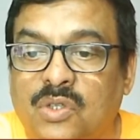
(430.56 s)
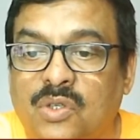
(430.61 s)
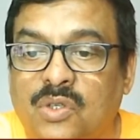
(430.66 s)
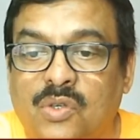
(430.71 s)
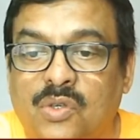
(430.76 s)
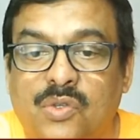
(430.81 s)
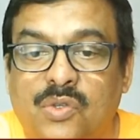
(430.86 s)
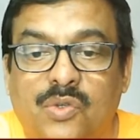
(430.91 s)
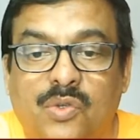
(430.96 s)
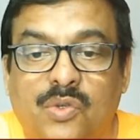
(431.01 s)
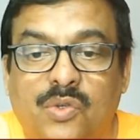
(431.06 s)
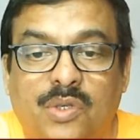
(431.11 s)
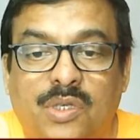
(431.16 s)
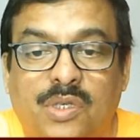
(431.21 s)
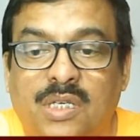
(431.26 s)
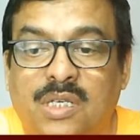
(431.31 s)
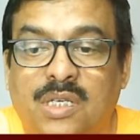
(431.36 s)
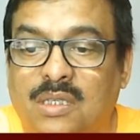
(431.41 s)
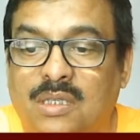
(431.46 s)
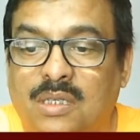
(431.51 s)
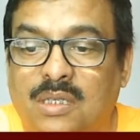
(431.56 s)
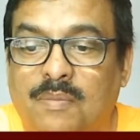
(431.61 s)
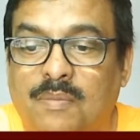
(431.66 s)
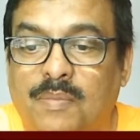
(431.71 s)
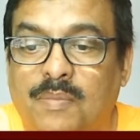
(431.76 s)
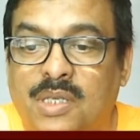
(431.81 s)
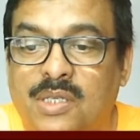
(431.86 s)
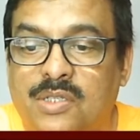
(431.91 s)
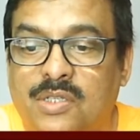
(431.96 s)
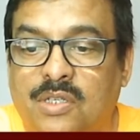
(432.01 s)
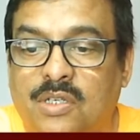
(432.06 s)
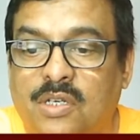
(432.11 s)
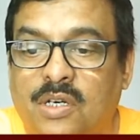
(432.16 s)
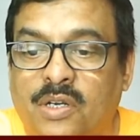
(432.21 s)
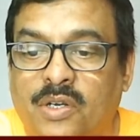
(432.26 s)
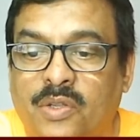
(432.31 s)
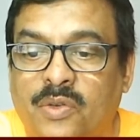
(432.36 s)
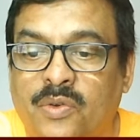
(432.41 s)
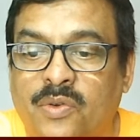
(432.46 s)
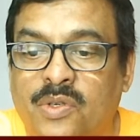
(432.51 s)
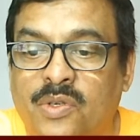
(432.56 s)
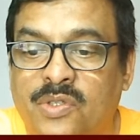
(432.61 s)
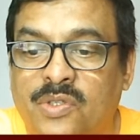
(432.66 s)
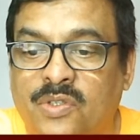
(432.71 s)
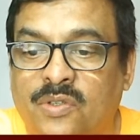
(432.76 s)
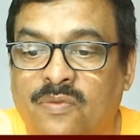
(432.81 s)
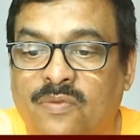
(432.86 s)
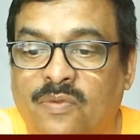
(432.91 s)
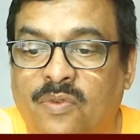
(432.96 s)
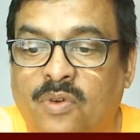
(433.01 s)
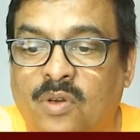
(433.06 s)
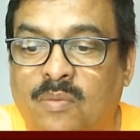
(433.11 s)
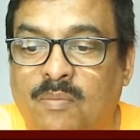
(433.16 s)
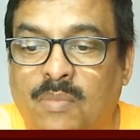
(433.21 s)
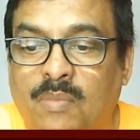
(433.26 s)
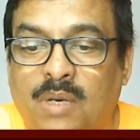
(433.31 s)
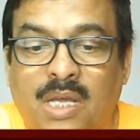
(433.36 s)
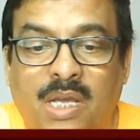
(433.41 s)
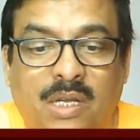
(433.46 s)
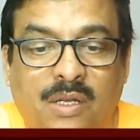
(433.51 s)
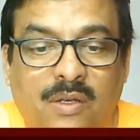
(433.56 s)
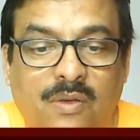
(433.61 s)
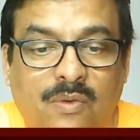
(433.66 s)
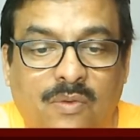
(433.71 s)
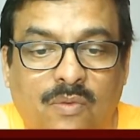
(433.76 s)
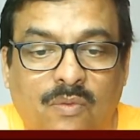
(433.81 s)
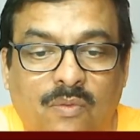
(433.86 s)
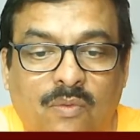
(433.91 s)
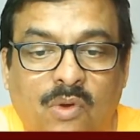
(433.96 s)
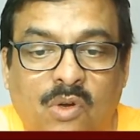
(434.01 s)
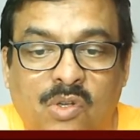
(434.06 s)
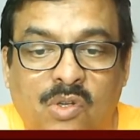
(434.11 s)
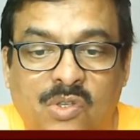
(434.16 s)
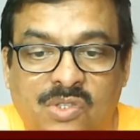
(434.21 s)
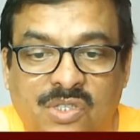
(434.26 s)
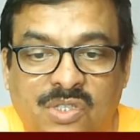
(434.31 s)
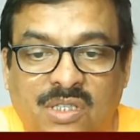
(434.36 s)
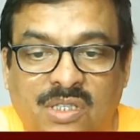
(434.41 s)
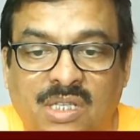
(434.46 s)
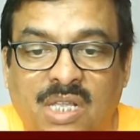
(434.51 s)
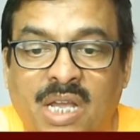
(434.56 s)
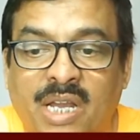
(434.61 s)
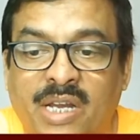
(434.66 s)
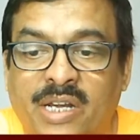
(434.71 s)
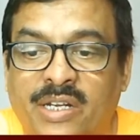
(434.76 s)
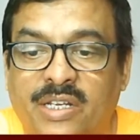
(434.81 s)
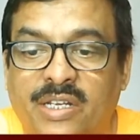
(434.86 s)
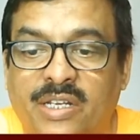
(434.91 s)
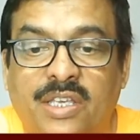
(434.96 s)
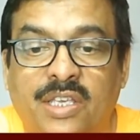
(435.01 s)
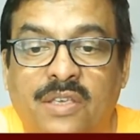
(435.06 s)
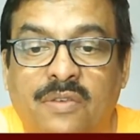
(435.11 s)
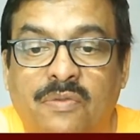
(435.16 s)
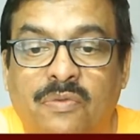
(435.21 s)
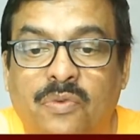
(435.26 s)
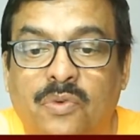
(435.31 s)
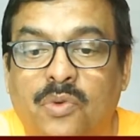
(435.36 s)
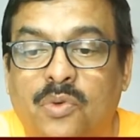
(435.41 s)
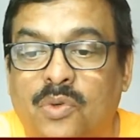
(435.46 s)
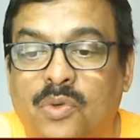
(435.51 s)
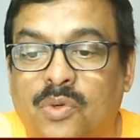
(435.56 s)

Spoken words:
So here the best continuation for black was knight e4,